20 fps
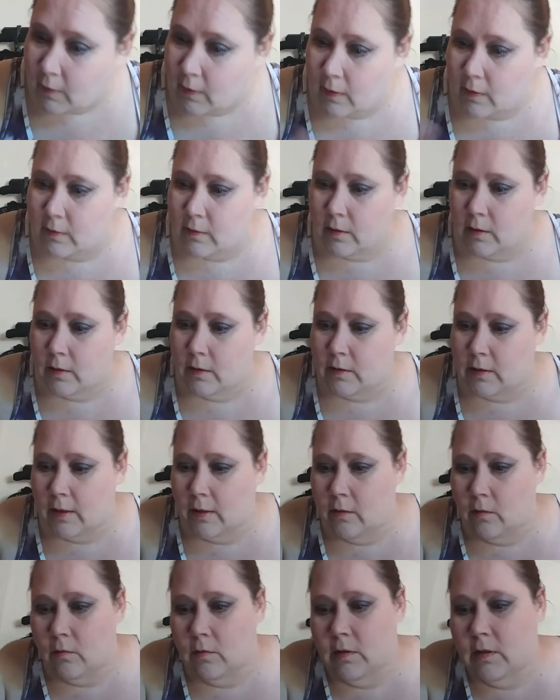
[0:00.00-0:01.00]
As long as I
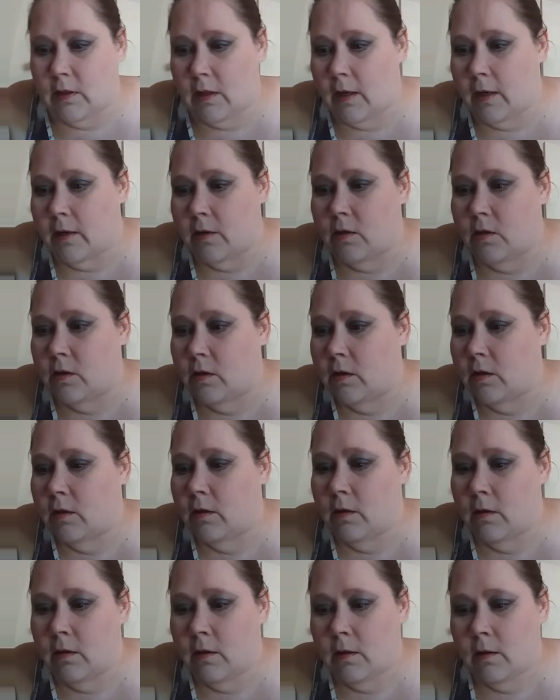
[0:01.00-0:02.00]
don't touch,
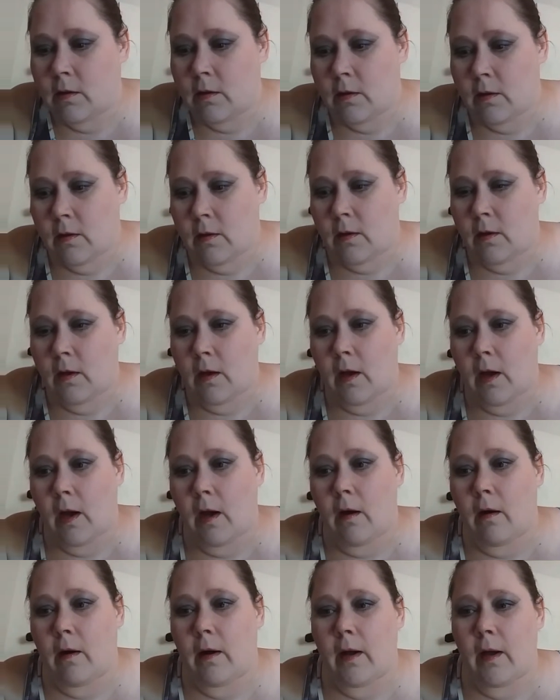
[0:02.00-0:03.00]
I
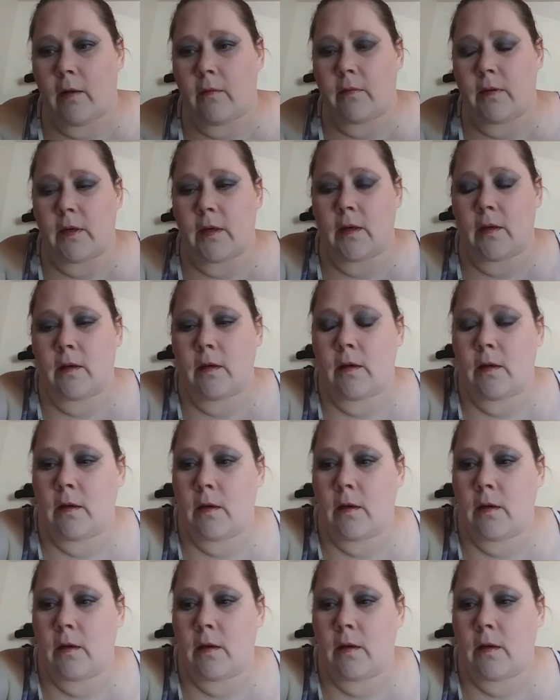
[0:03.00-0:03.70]
don't have any.